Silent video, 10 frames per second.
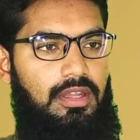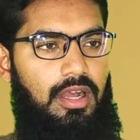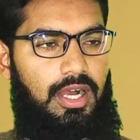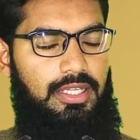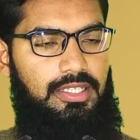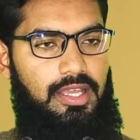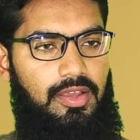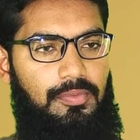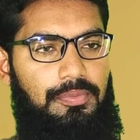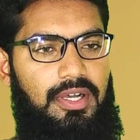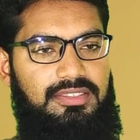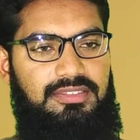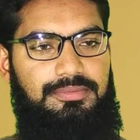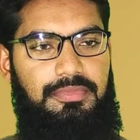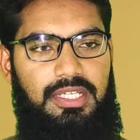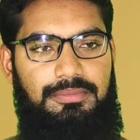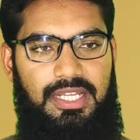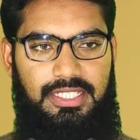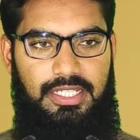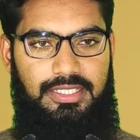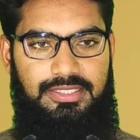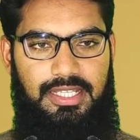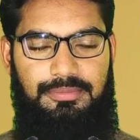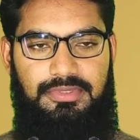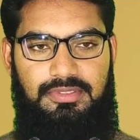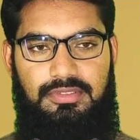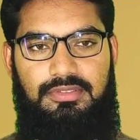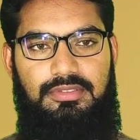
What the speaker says: I have passed my matric exams.